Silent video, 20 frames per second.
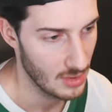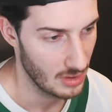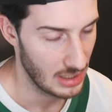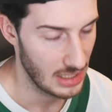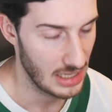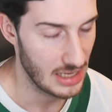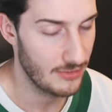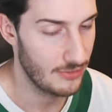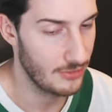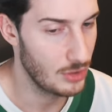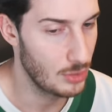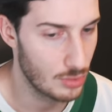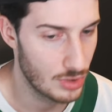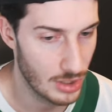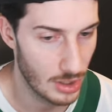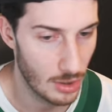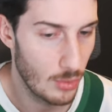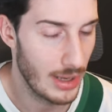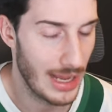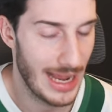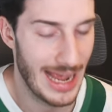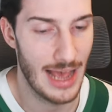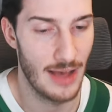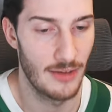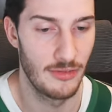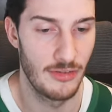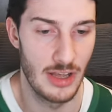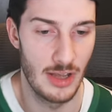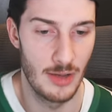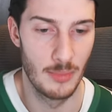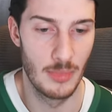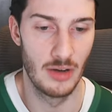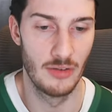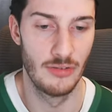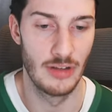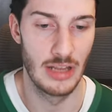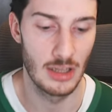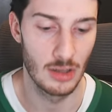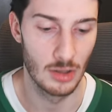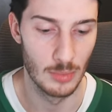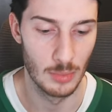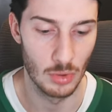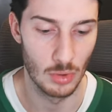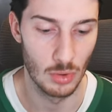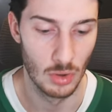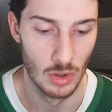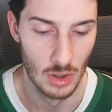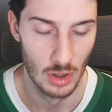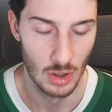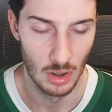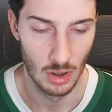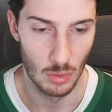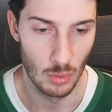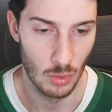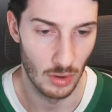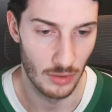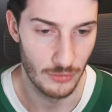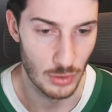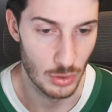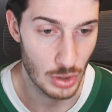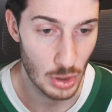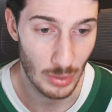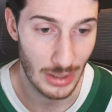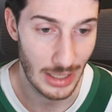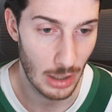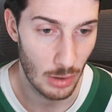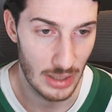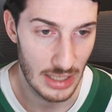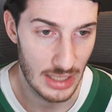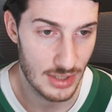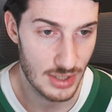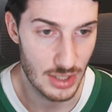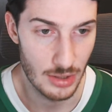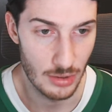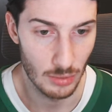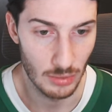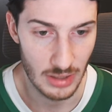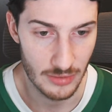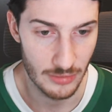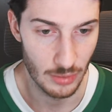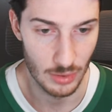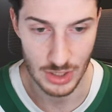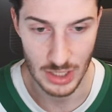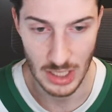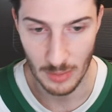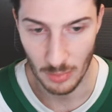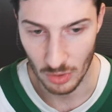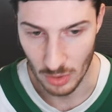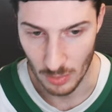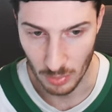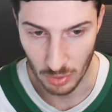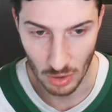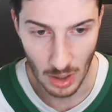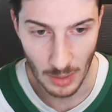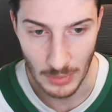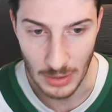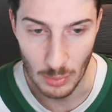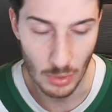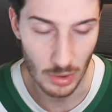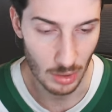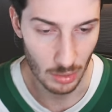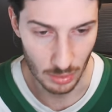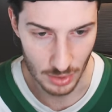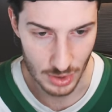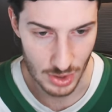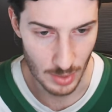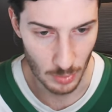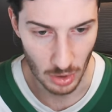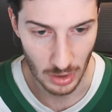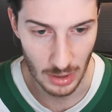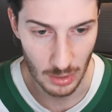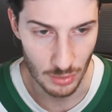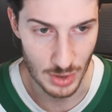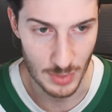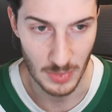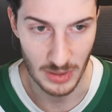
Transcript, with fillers: If you don't have him available, or if you don't count hits in your league, for example, you probably want to look somewhere else.